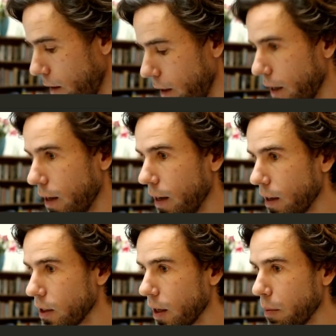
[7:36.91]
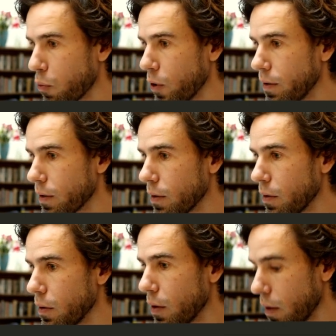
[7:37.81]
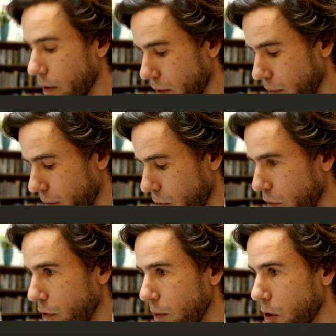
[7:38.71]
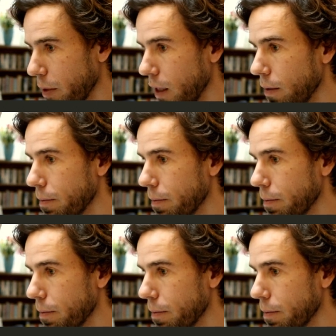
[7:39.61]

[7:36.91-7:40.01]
and then I say print Fibo mean,